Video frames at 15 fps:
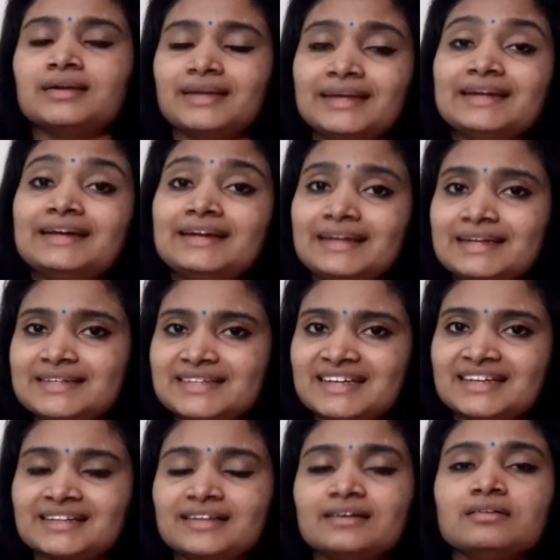in
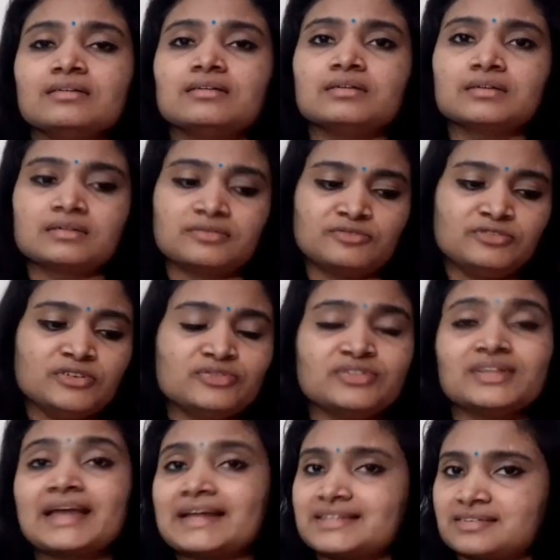detail the
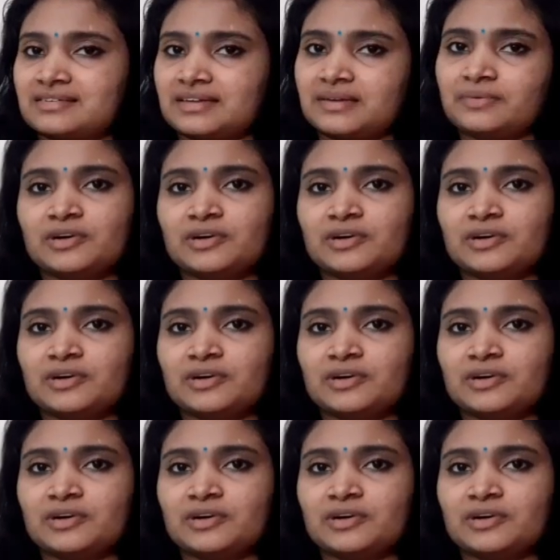fifth category.